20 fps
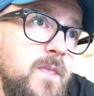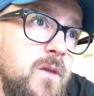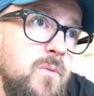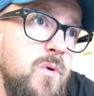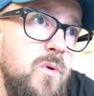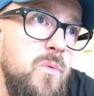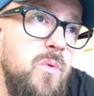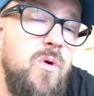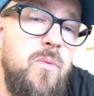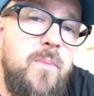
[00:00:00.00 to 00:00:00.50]

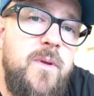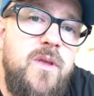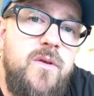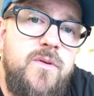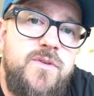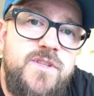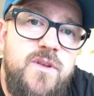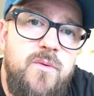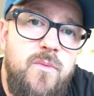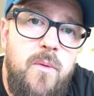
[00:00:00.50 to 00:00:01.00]
we will be
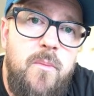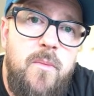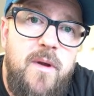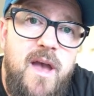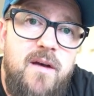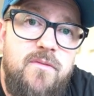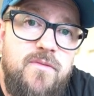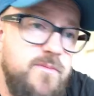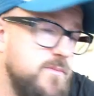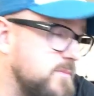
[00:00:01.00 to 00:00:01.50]
using it when we
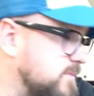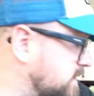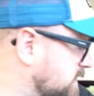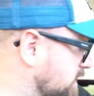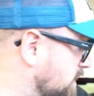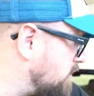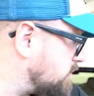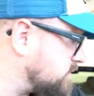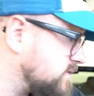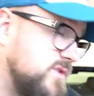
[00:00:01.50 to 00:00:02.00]
have, you
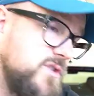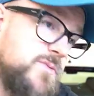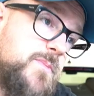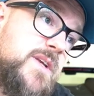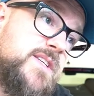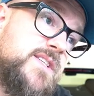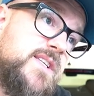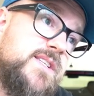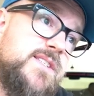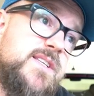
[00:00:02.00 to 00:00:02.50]
know,
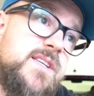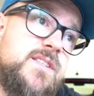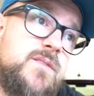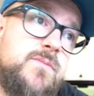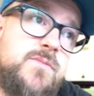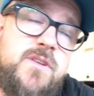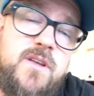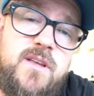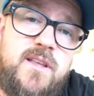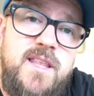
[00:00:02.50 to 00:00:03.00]
especially
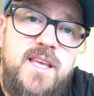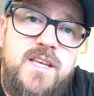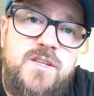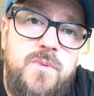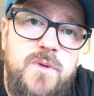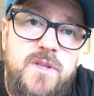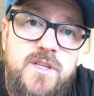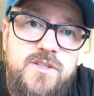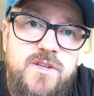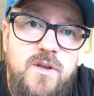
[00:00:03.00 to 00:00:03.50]
systems like this,
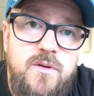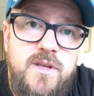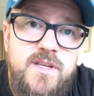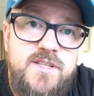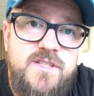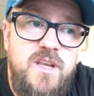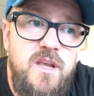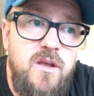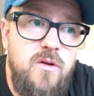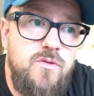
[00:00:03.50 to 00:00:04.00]
when there's only a
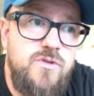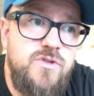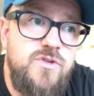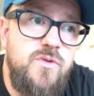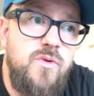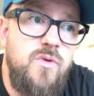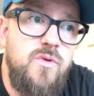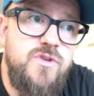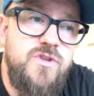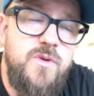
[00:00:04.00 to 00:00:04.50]
single
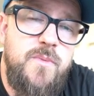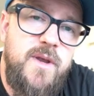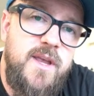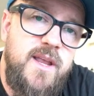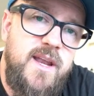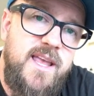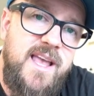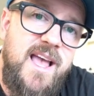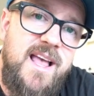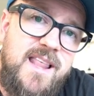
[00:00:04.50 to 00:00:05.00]
source and we're
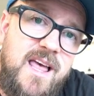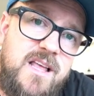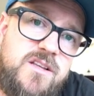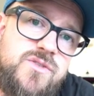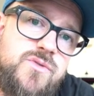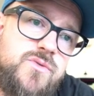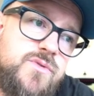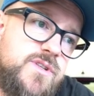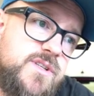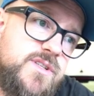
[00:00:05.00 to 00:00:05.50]
going to get that
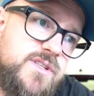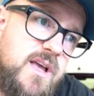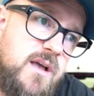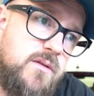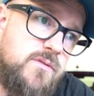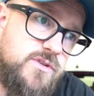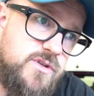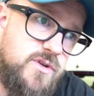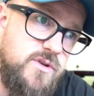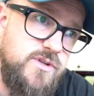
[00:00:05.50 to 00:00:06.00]
source to
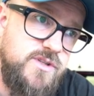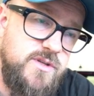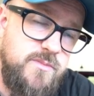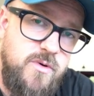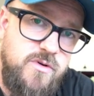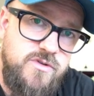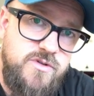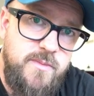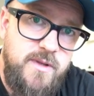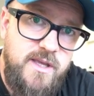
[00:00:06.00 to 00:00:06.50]
sound as good as it
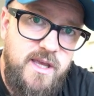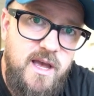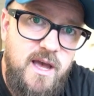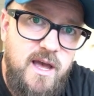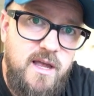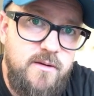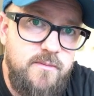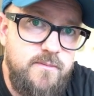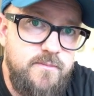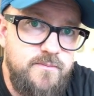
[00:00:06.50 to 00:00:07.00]
possibly
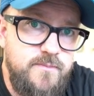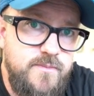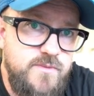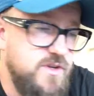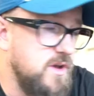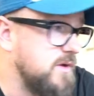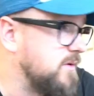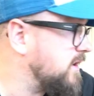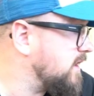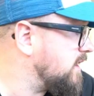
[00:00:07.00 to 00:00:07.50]
can.
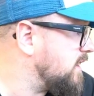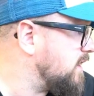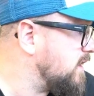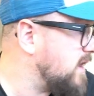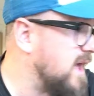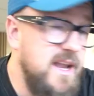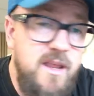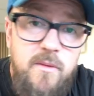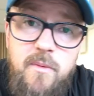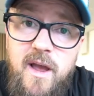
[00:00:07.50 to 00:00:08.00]
So
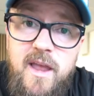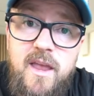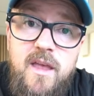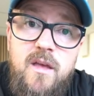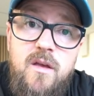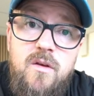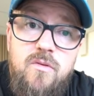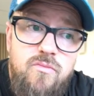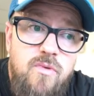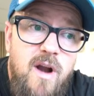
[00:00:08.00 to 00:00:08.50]
anyway,
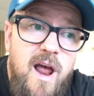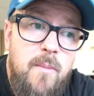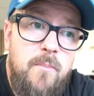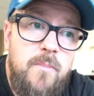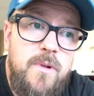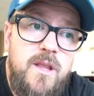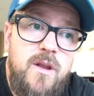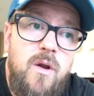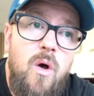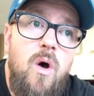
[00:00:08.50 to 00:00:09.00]

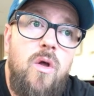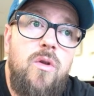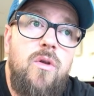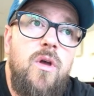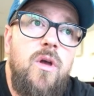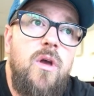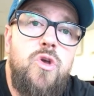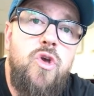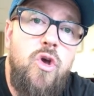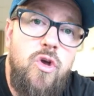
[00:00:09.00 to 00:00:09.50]
rambling on,
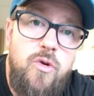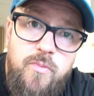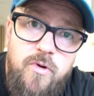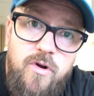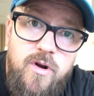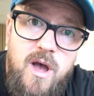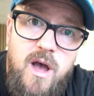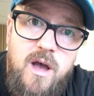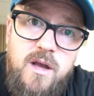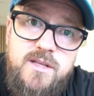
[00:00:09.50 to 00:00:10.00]
good
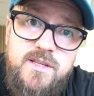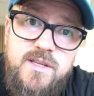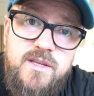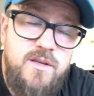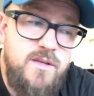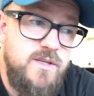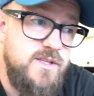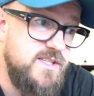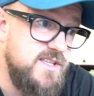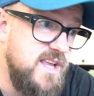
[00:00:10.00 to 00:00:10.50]
product,
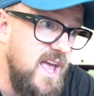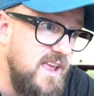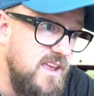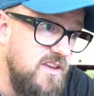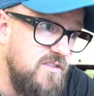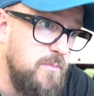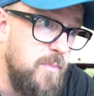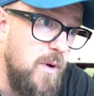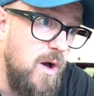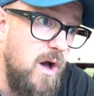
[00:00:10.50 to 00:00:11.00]

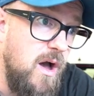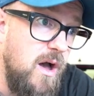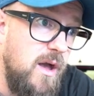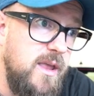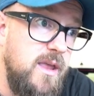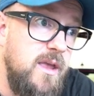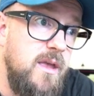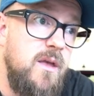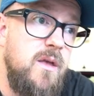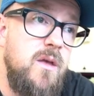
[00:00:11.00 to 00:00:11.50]
safe buy,